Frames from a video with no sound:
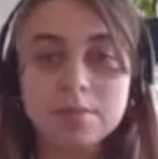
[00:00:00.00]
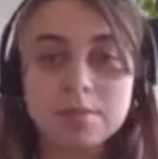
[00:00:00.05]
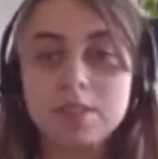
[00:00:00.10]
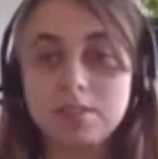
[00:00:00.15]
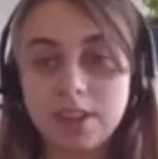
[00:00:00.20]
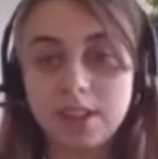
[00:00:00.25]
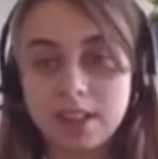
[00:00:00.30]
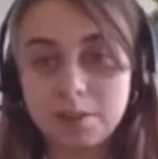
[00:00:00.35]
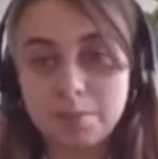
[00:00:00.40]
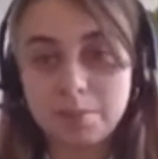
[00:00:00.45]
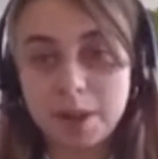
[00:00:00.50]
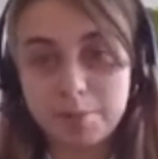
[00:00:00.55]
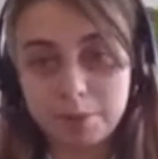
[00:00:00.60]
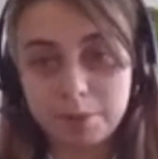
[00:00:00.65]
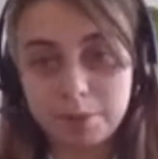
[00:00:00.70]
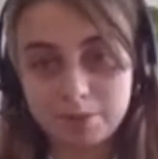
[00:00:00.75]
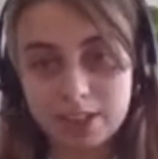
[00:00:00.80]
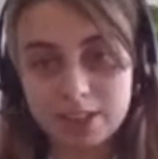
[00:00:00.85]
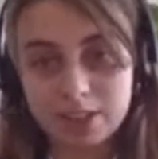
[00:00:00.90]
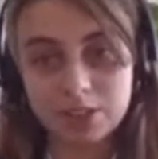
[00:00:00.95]
developed my
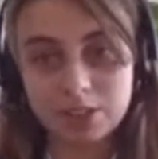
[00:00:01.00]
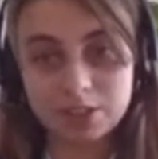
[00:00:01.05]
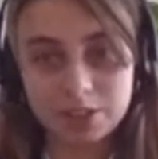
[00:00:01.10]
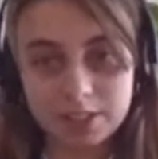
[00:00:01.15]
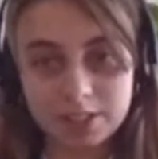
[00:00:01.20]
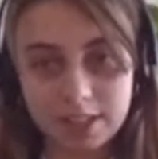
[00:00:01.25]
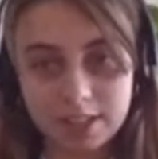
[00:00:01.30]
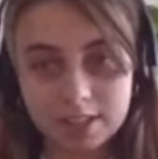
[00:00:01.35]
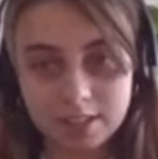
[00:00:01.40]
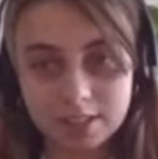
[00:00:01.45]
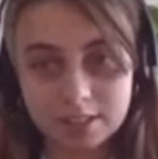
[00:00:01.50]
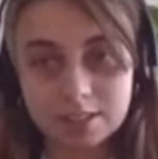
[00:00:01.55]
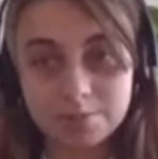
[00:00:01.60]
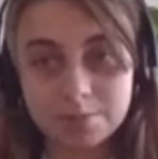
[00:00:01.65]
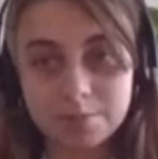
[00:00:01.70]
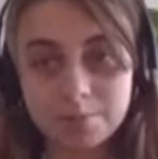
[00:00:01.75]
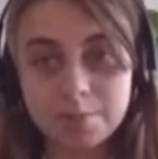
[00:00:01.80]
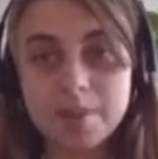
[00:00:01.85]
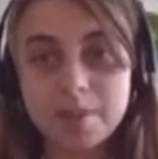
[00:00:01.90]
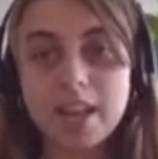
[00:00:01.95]
professional
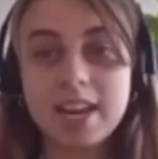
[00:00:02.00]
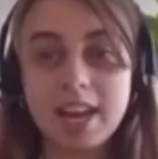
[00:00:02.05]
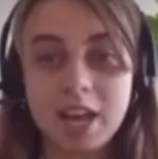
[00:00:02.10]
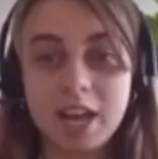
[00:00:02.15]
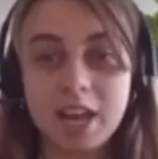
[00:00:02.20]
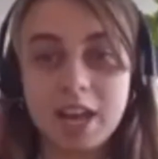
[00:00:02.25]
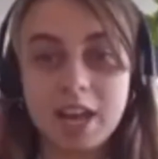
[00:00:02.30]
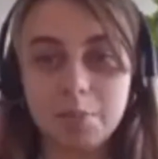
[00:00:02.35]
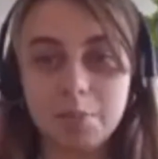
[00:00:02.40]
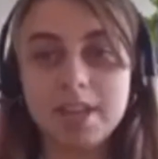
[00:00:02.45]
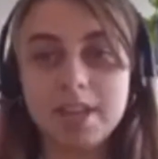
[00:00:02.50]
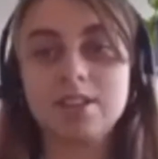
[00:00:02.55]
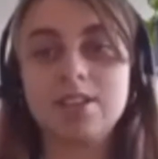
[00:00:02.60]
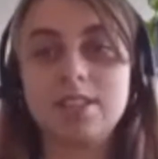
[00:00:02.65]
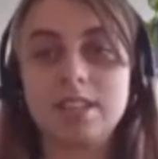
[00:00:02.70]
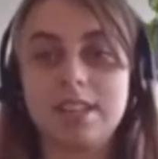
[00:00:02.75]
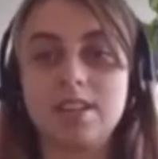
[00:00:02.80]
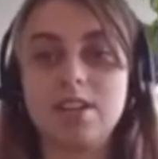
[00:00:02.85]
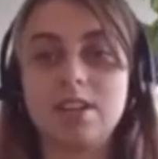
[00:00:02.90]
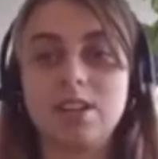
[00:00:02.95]
skills, and help me
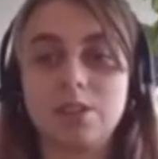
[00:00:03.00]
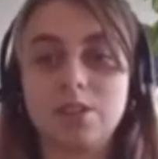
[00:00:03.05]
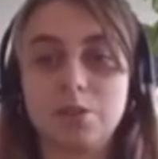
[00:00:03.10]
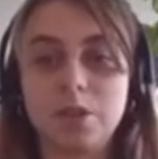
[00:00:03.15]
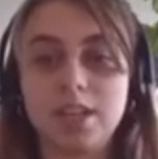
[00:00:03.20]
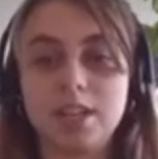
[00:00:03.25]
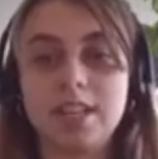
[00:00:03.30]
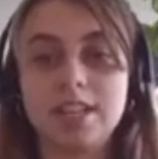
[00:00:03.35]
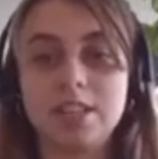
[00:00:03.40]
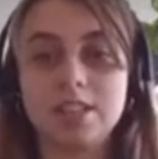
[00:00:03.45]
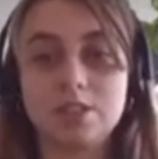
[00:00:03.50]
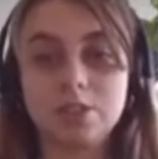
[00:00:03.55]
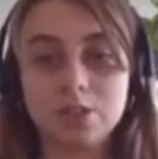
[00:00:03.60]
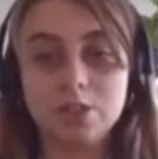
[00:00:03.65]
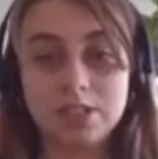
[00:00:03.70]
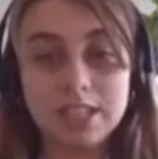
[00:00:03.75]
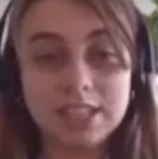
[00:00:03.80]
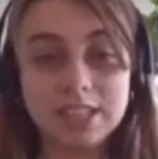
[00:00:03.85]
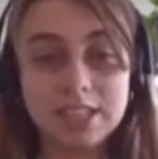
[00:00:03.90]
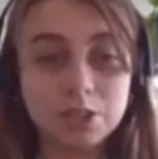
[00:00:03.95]
understand Australia's
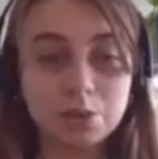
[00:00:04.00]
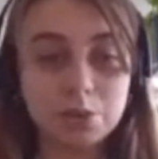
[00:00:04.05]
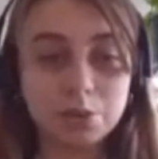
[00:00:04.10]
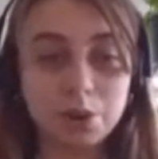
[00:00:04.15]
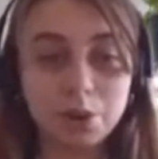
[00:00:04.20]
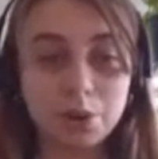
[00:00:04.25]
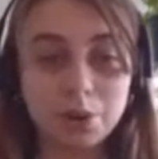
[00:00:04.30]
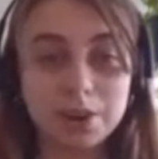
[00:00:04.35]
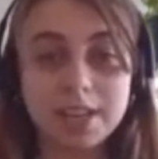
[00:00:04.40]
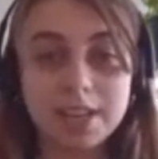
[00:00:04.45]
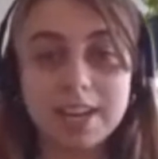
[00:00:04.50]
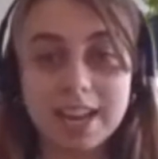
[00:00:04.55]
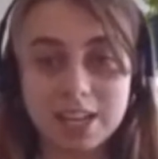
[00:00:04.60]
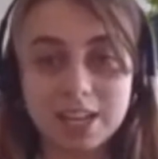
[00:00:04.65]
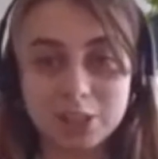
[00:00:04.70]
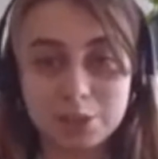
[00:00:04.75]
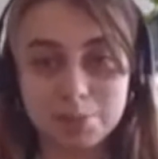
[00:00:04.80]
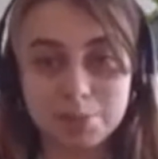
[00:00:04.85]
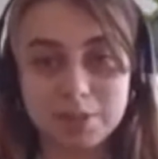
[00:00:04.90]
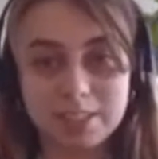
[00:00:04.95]
strategic role in
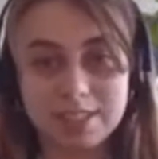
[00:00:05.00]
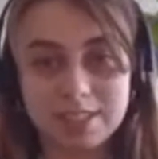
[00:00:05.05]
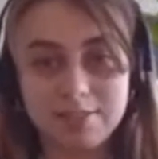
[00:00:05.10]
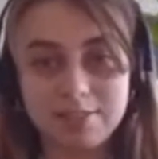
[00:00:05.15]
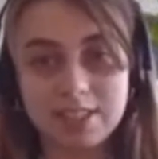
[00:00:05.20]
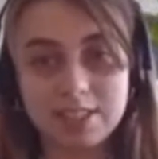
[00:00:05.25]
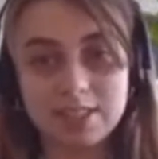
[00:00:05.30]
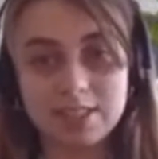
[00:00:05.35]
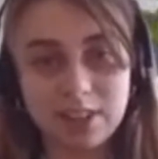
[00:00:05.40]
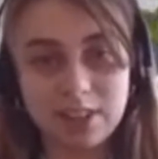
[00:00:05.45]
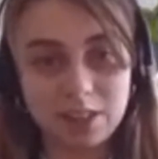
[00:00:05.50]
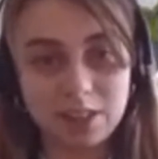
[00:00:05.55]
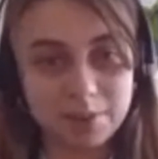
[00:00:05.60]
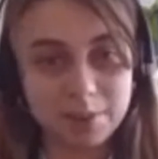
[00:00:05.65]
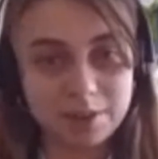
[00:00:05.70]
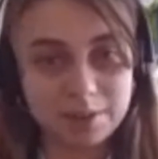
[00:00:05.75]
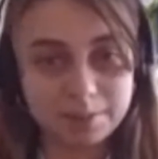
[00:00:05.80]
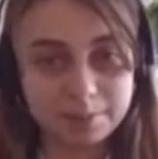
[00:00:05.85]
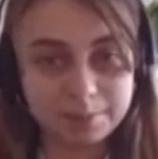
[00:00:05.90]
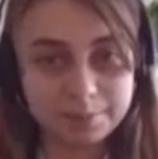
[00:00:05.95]
Asia-Pacific
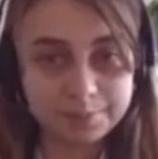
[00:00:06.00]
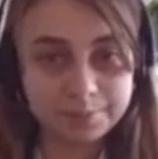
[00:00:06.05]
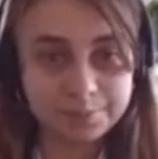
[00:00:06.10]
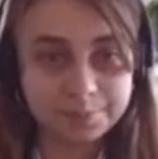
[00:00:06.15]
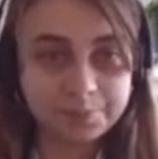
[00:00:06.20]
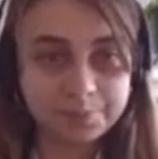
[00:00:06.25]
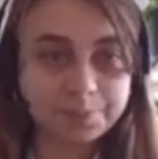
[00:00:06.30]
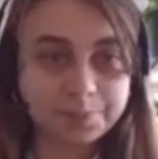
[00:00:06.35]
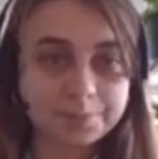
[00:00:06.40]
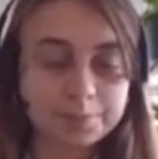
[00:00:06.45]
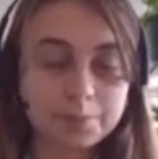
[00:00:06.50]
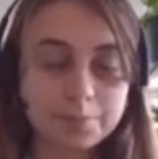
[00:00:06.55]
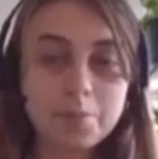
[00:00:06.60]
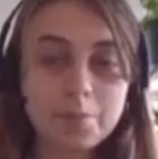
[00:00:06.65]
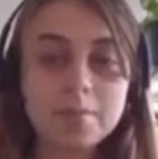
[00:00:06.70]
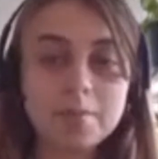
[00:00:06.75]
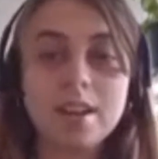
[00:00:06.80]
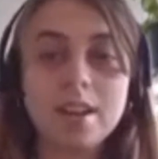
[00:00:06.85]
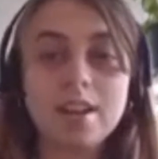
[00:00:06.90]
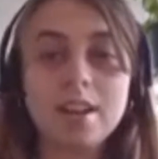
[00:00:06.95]
development.
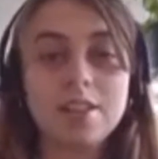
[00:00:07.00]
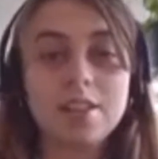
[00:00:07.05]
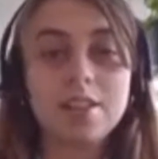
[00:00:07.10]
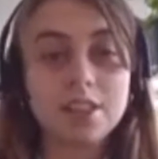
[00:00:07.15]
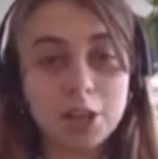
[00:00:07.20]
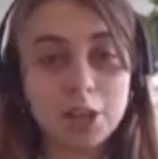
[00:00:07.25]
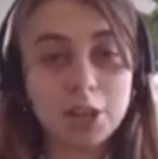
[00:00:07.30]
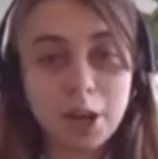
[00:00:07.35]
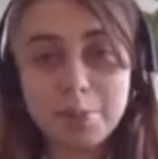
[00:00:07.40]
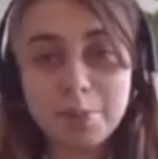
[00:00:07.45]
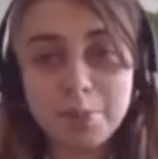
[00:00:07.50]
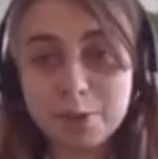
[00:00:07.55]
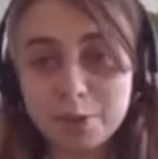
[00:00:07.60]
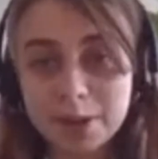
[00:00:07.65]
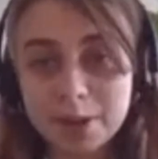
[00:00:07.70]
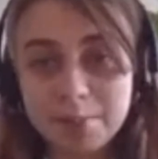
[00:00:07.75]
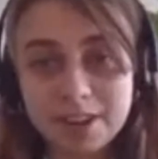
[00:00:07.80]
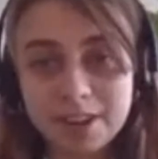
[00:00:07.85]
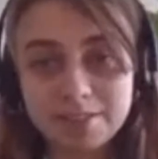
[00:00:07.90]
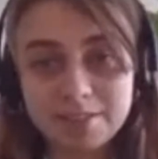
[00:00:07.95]
The top
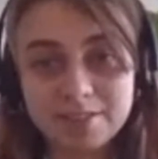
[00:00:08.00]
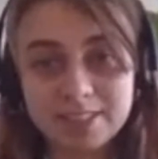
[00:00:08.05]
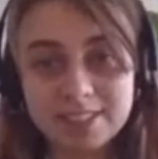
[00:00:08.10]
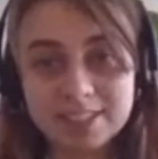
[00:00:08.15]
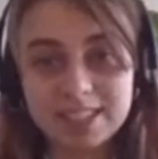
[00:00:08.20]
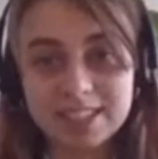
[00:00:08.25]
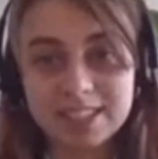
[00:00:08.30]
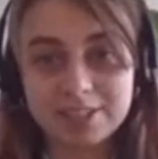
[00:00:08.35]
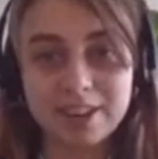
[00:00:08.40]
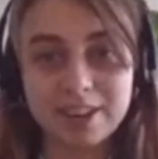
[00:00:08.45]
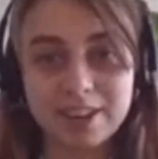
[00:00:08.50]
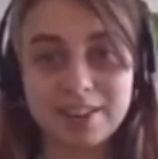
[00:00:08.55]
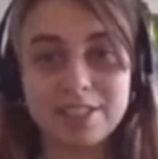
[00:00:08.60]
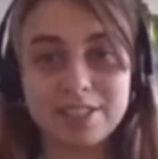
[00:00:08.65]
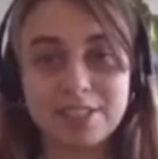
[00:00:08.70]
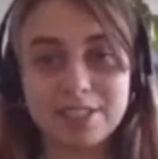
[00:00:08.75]
three benefits I derived